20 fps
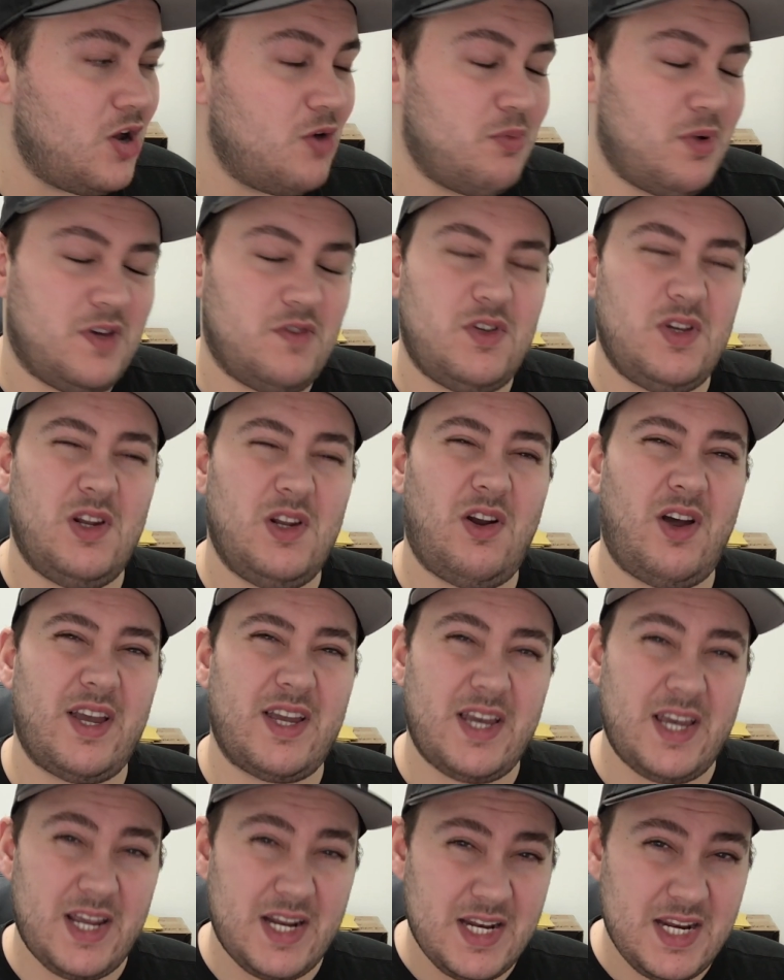But if you
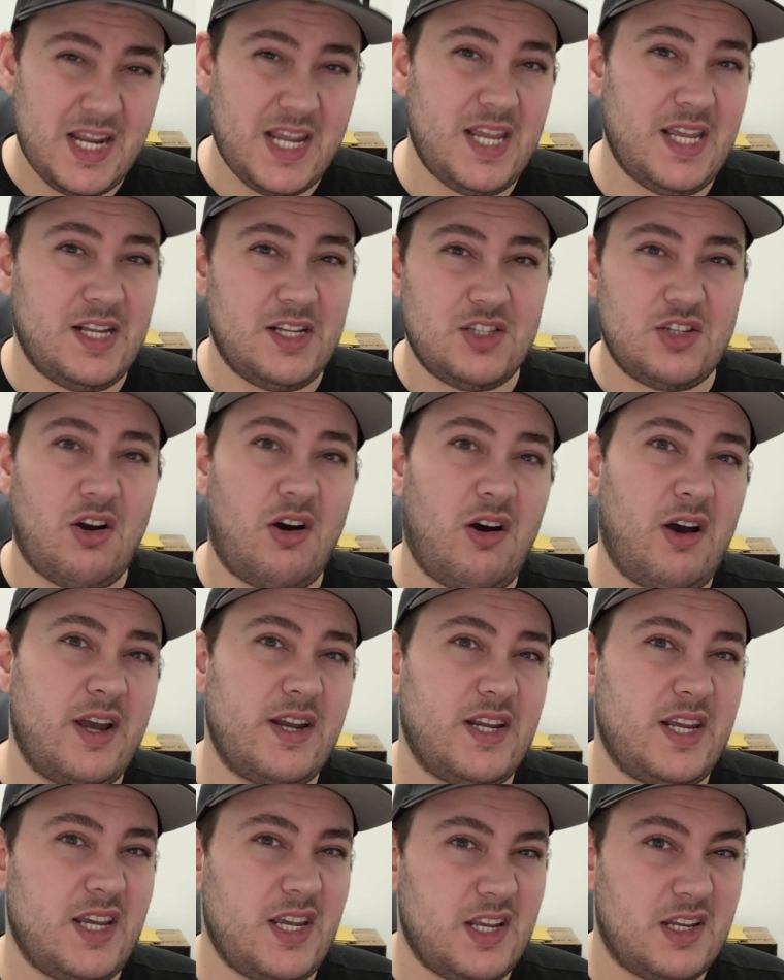like it neat and
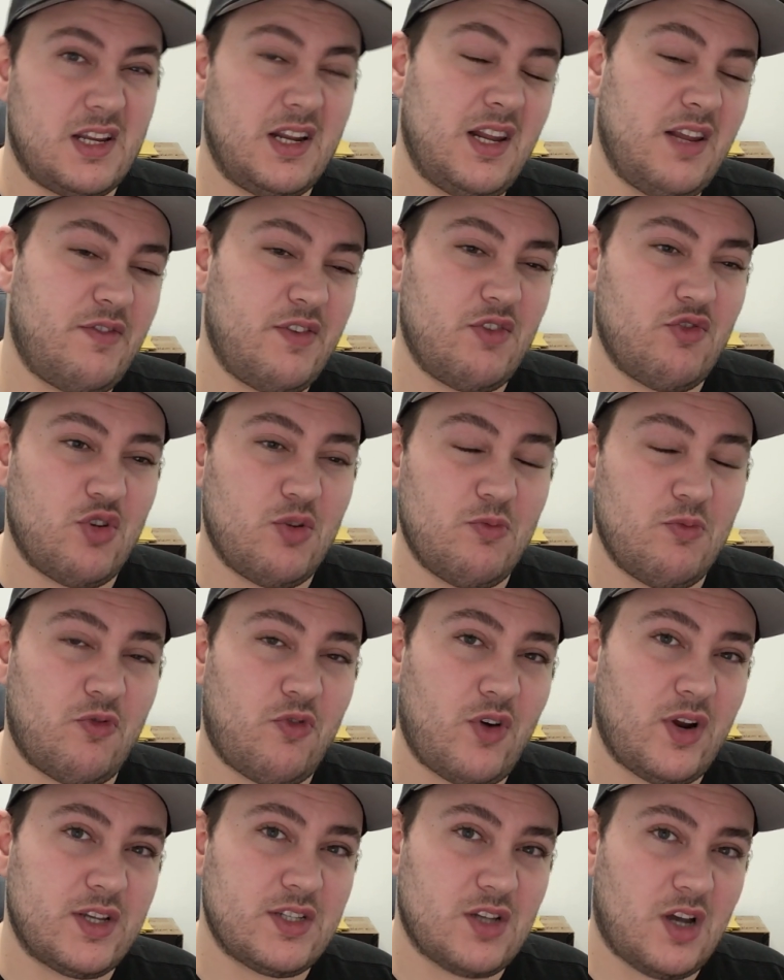tidy in your living room,
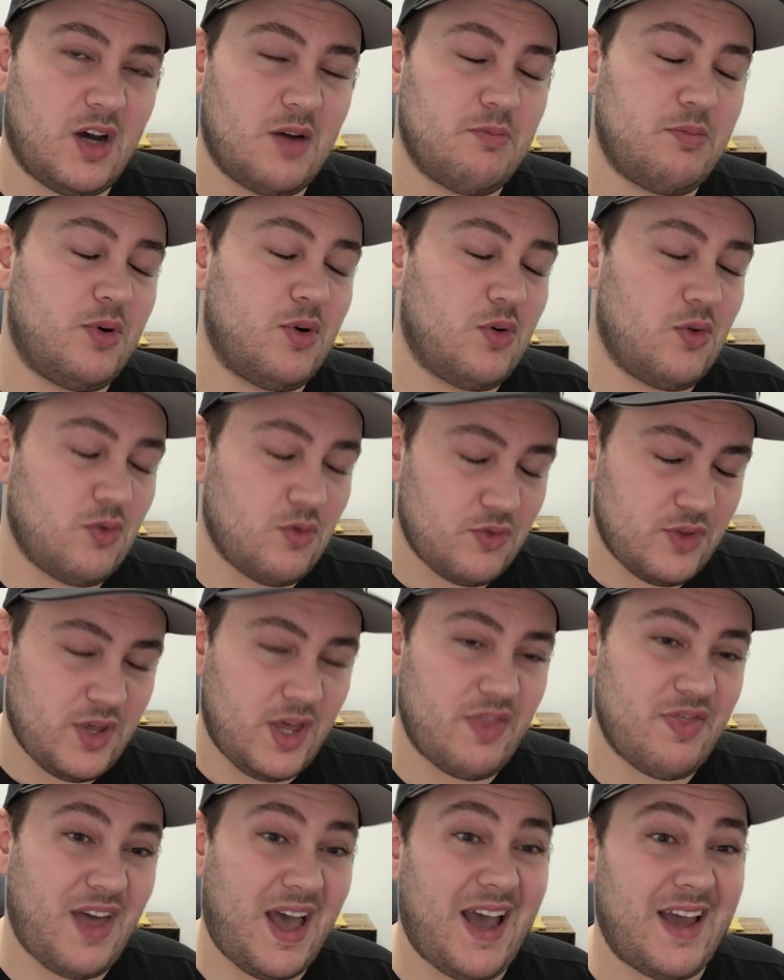for example,
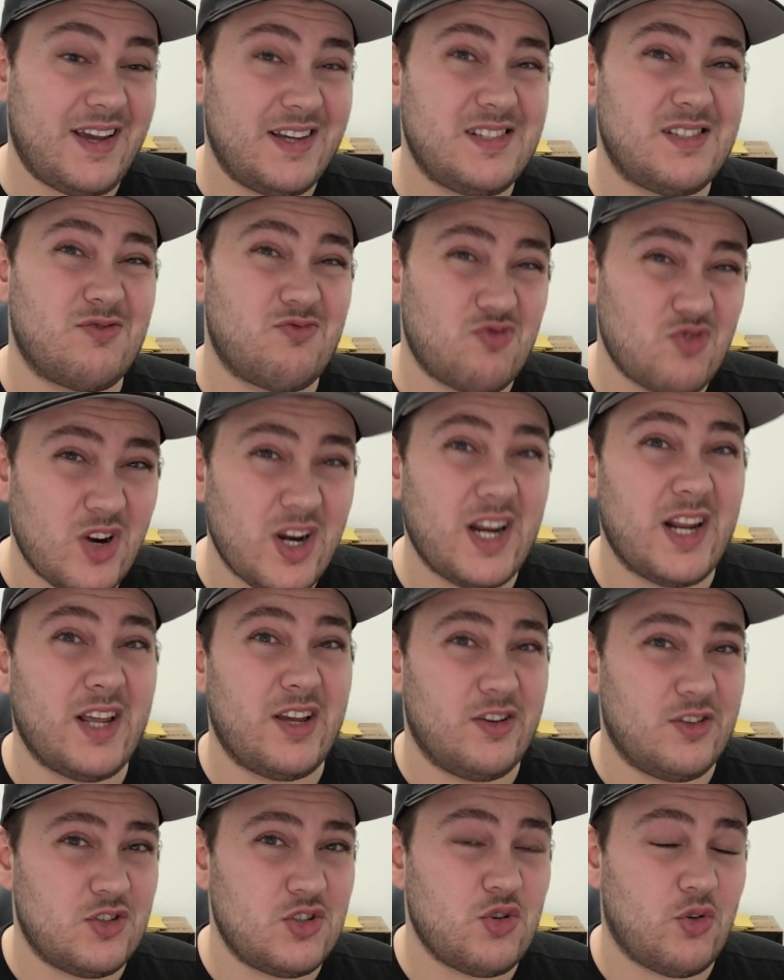then that is a really
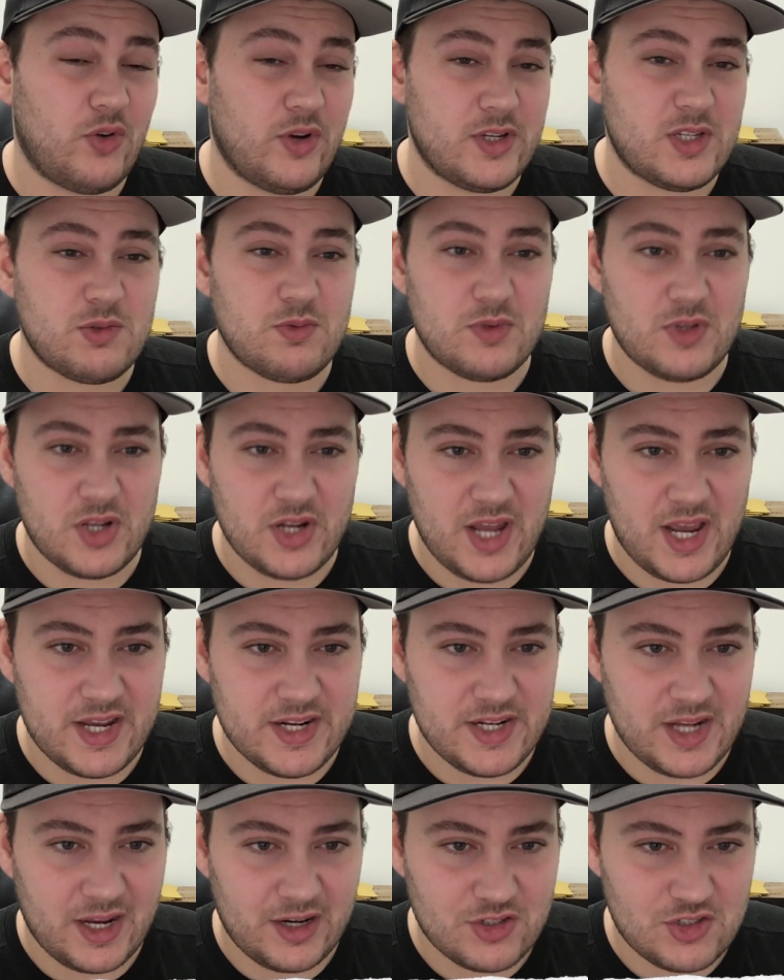good choice with the
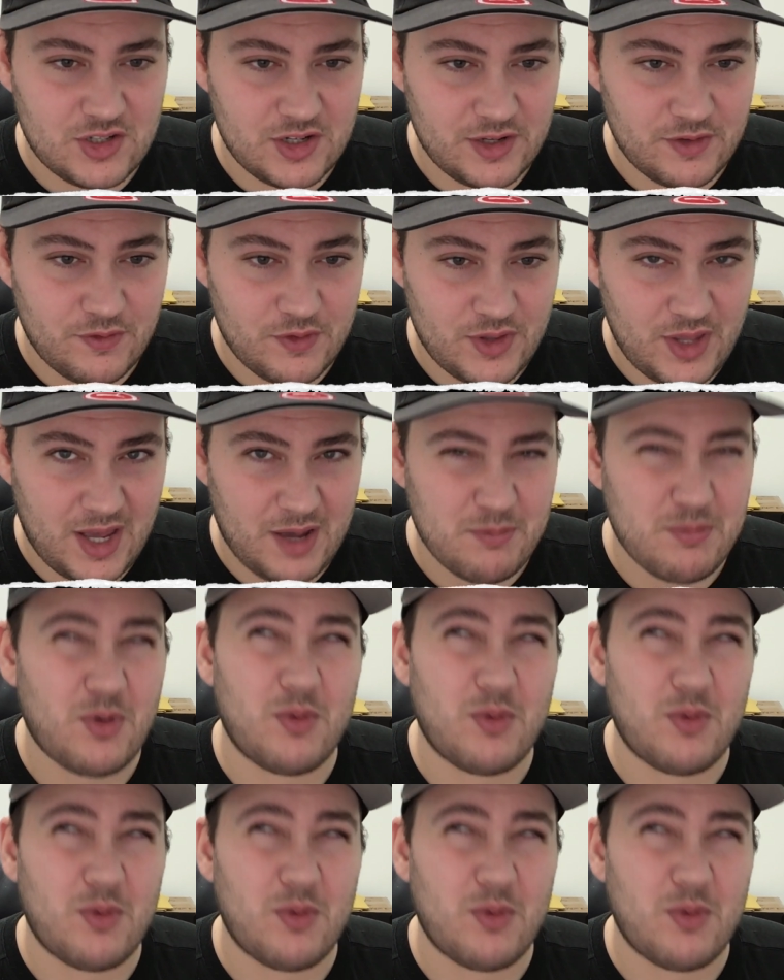NAD actually for that.